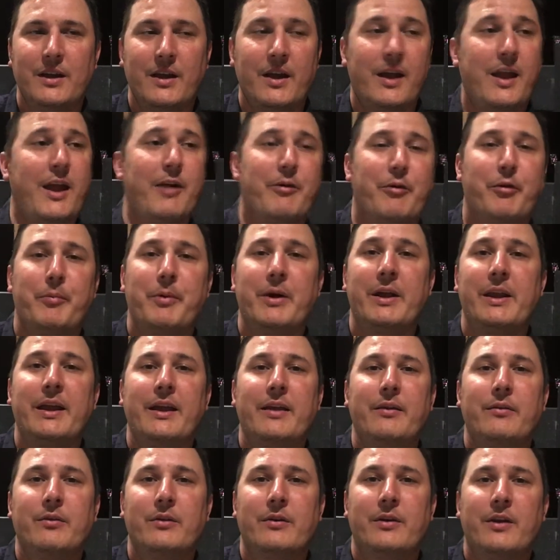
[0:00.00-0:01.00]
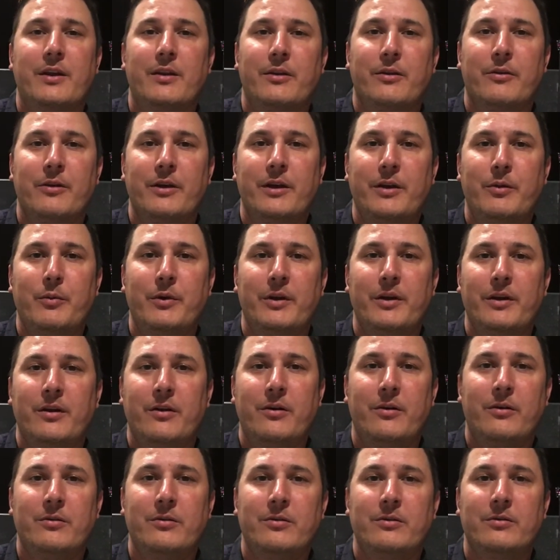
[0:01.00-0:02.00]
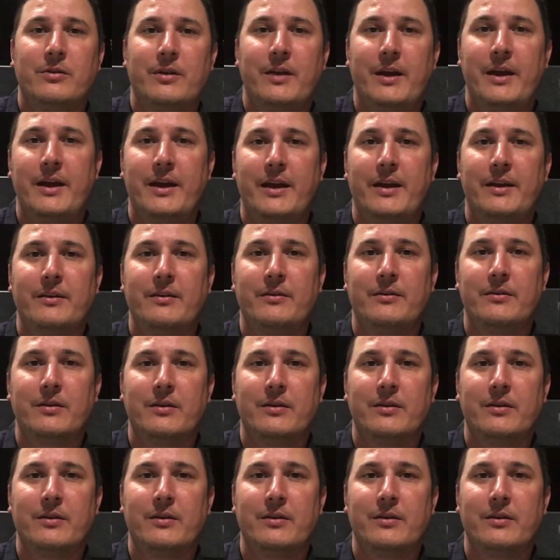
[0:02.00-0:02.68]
everybody can agree we all had